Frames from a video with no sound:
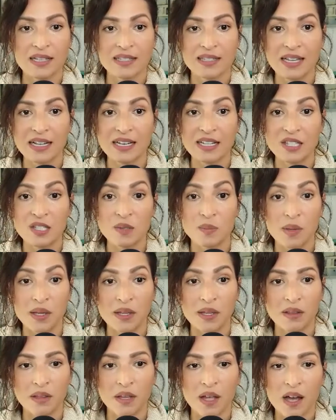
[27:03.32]
they need to
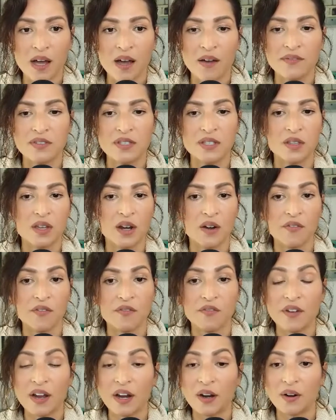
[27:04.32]
be loved they're
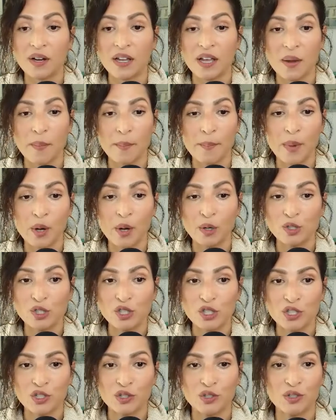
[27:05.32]
very
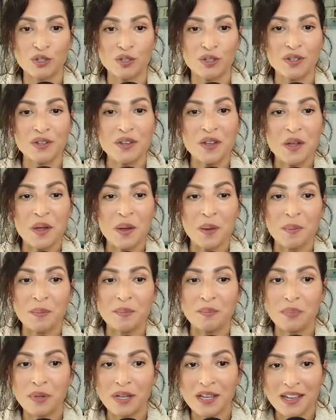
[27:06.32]
emotional
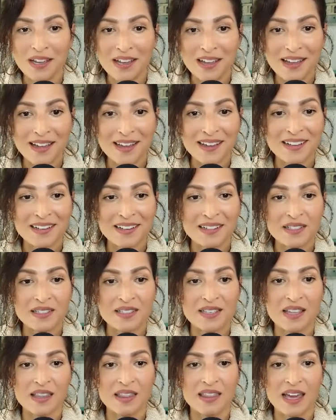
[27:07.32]

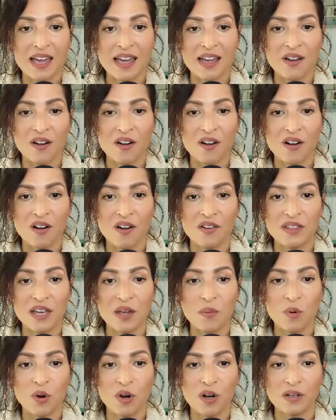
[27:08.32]
beings they are they
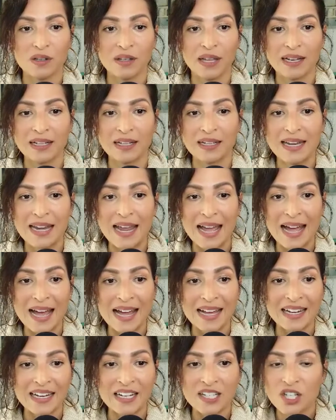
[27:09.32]
were like
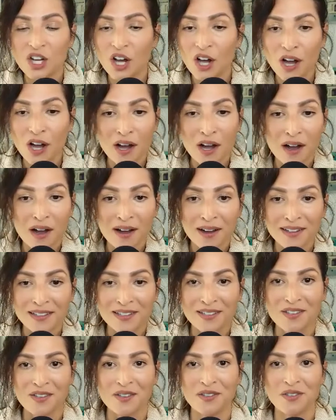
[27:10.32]
nanny
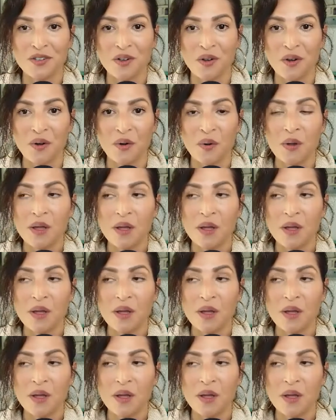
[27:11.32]
dogs so